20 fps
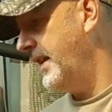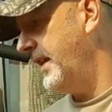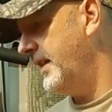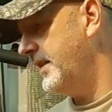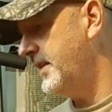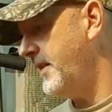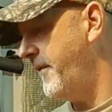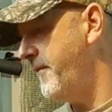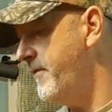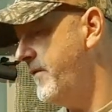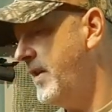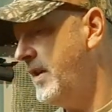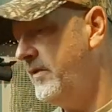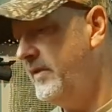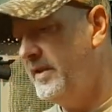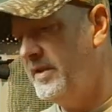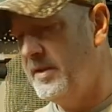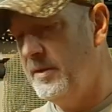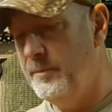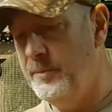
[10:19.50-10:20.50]
It's a very
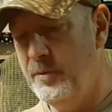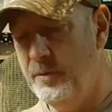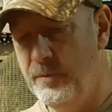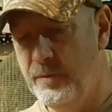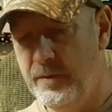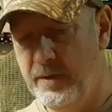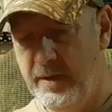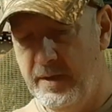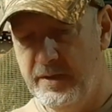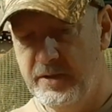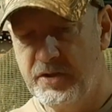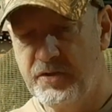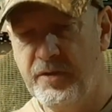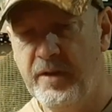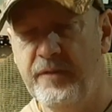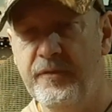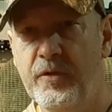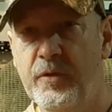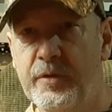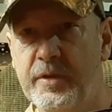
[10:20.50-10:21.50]
simple,
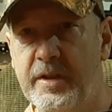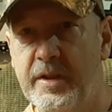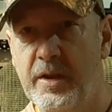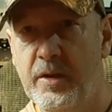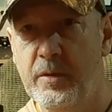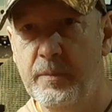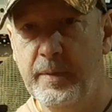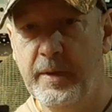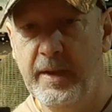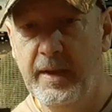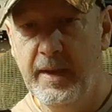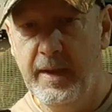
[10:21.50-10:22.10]
straightforward scope,